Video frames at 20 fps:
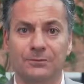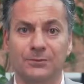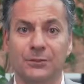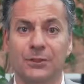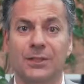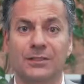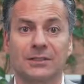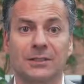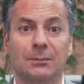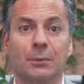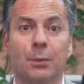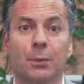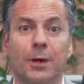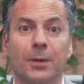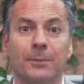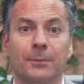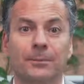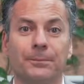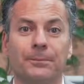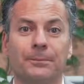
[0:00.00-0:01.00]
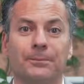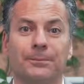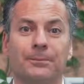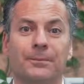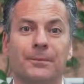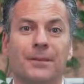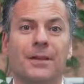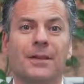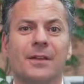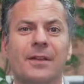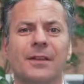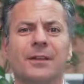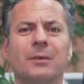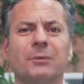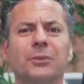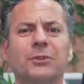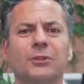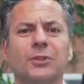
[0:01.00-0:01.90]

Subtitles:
So that's number one. Number